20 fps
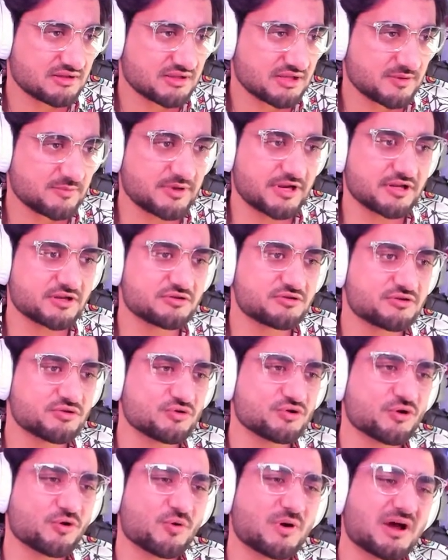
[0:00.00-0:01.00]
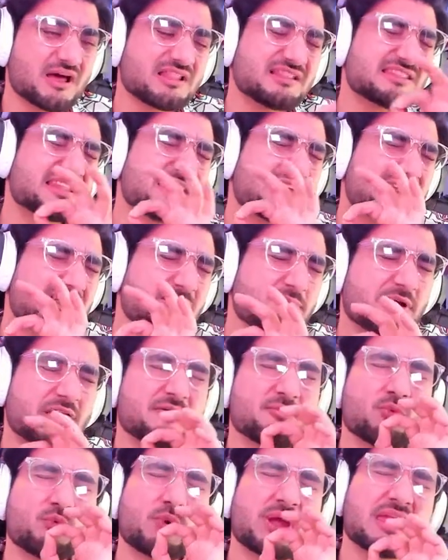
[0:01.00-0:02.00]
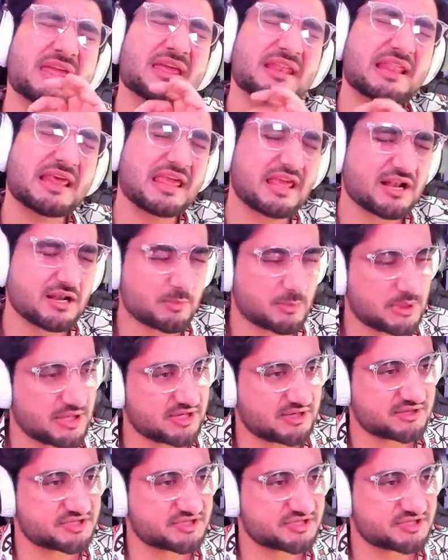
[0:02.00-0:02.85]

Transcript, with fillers: I mean, I do know a little bit, a wee little bit